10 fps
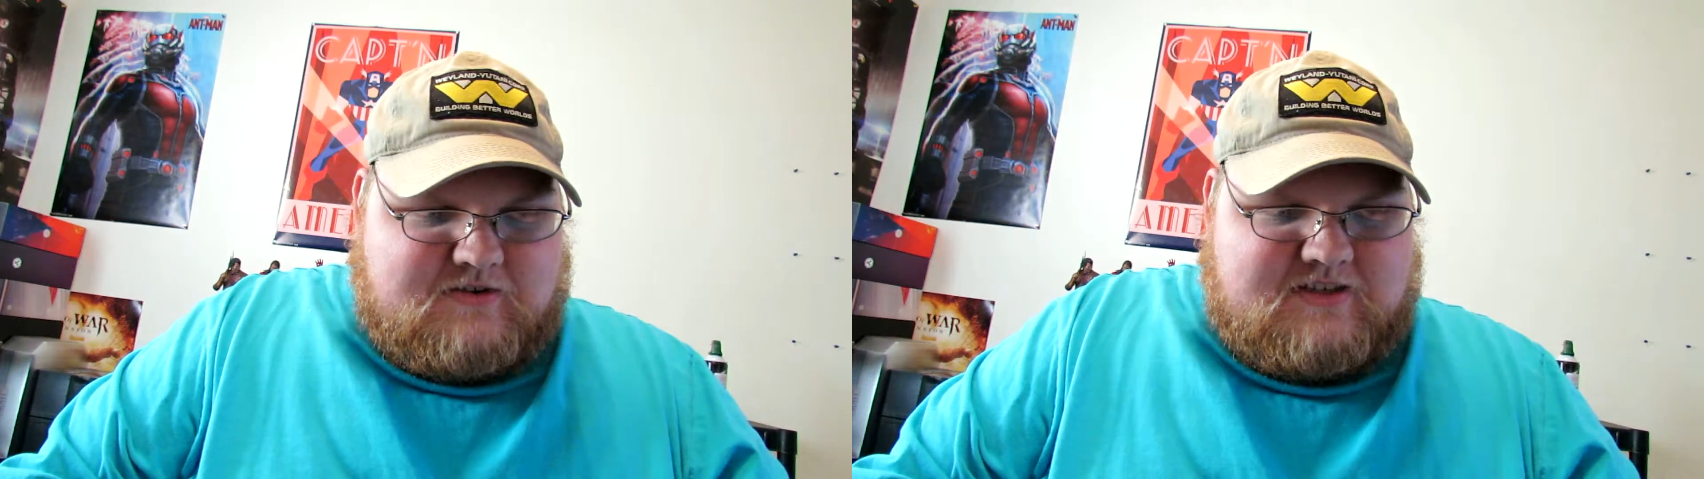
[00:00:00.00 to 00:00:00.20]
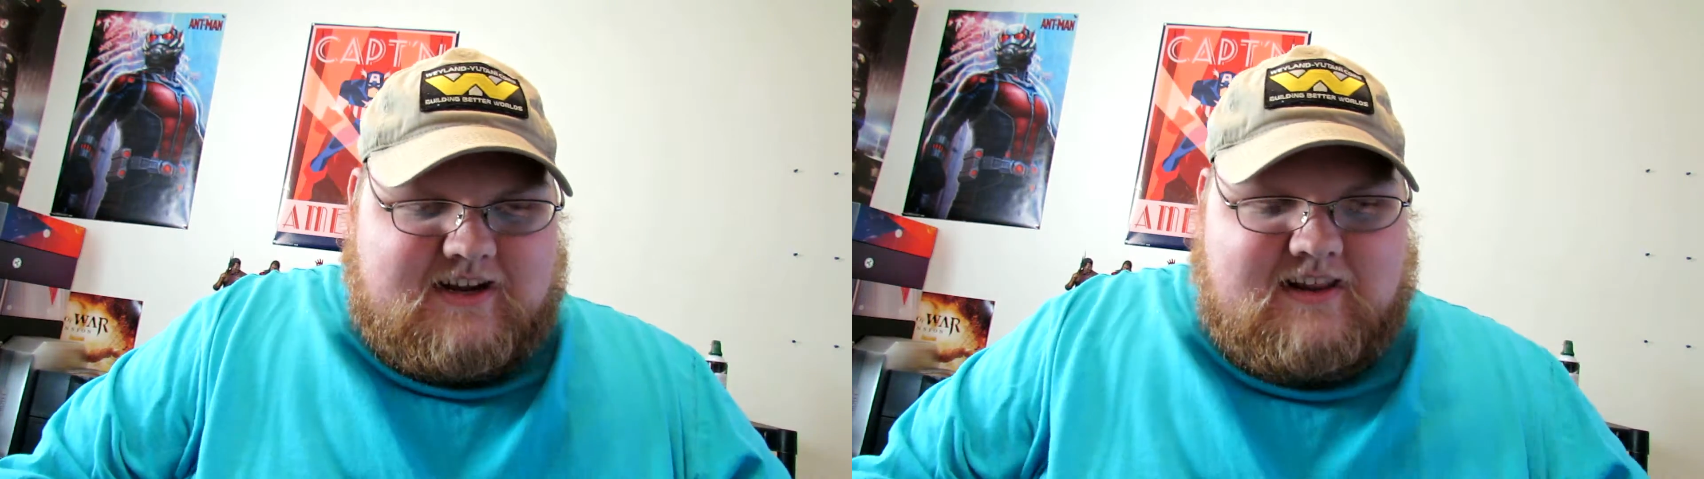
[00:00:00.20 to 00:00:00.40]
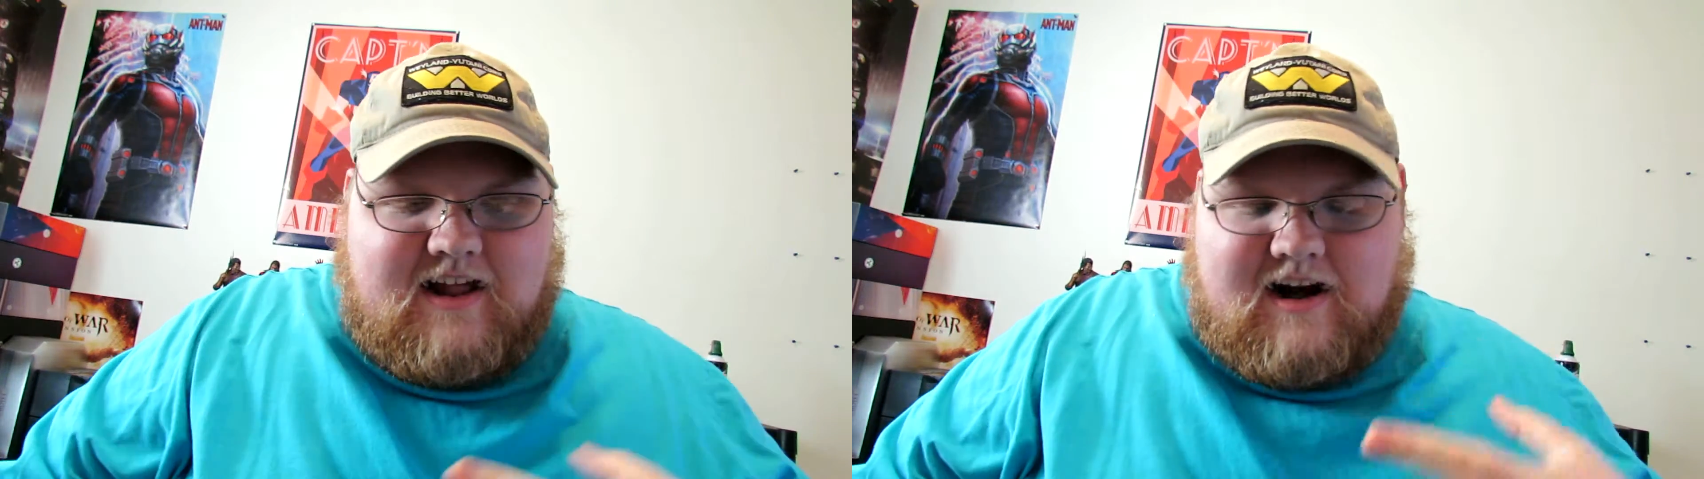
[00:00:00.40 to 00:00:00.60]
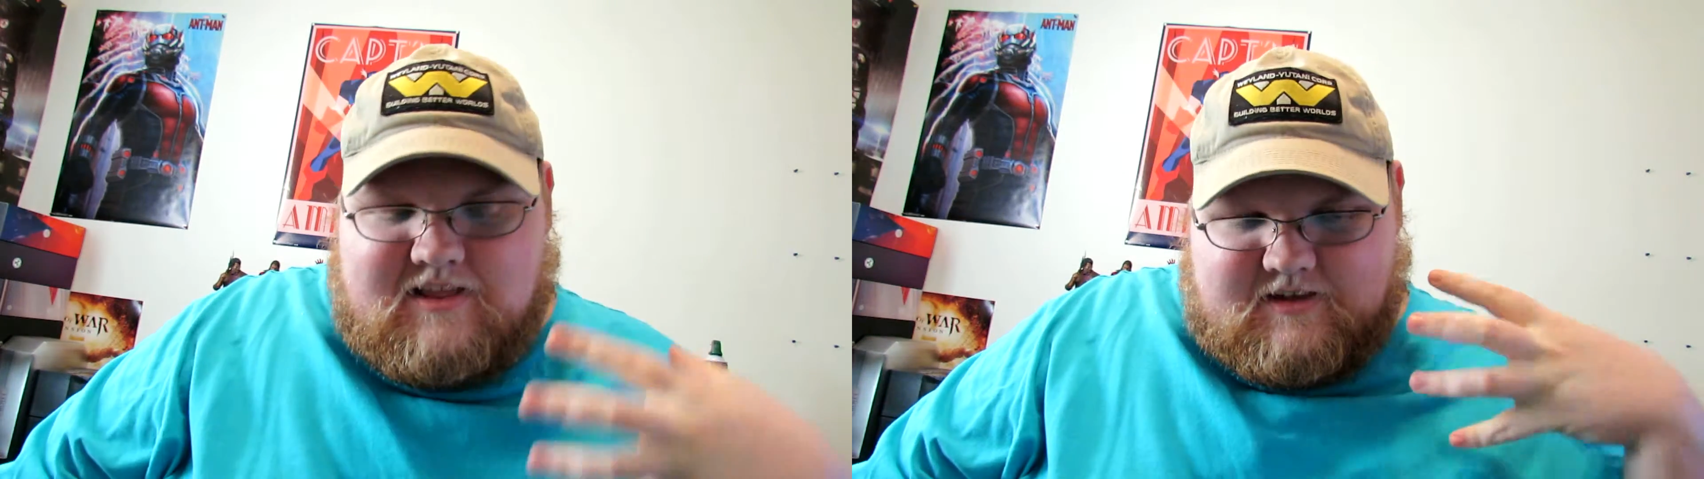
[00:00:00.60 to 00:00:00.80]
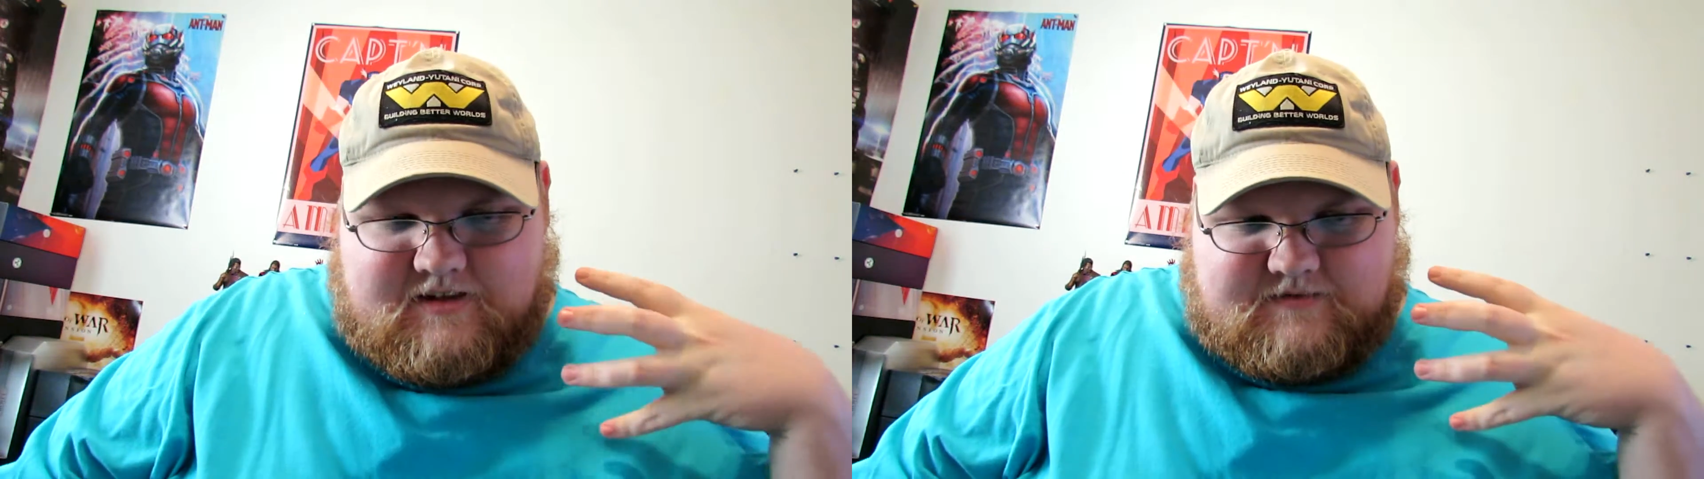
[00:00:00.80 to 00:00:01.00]
seeing a lot of
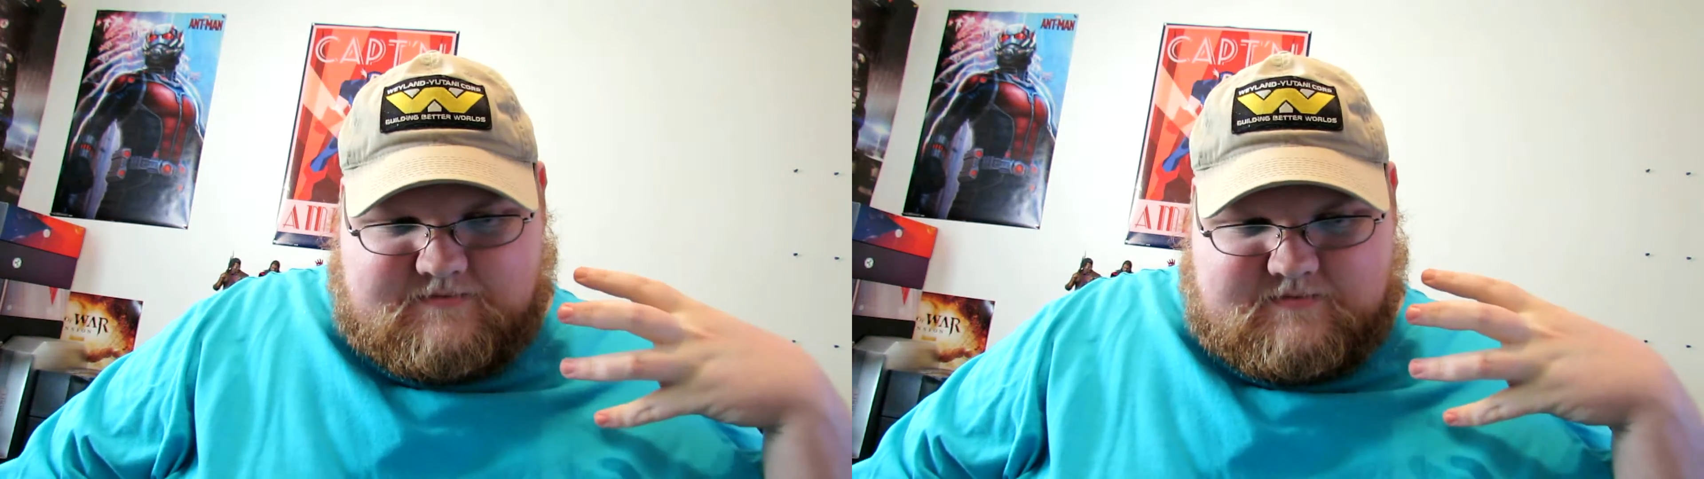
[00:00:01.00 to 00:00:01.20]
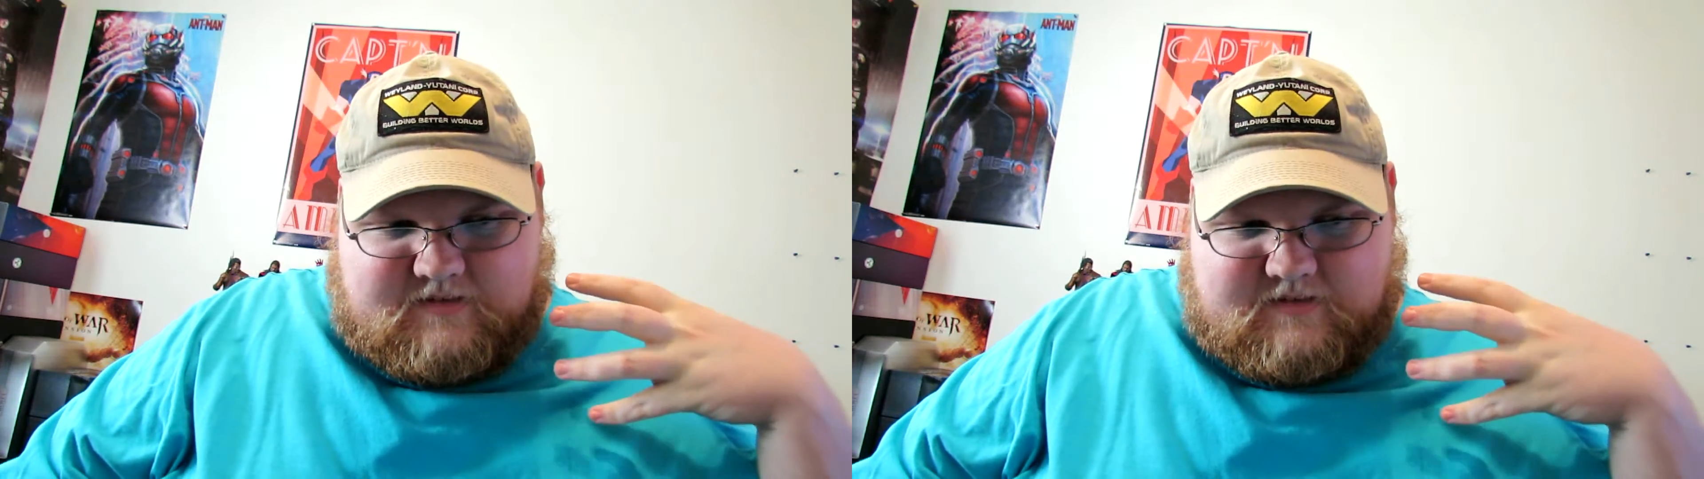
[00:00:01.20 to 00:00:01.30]
the